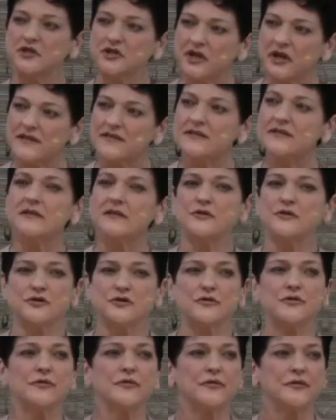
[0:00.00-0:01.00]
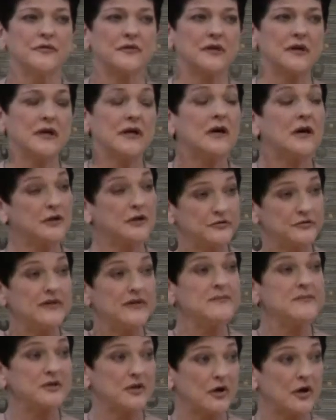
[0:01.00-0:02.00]
Just is truth. Our
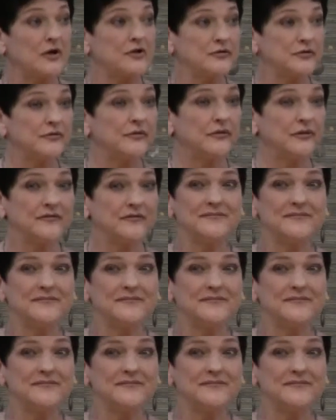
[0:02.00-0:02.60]
dreams are our truth.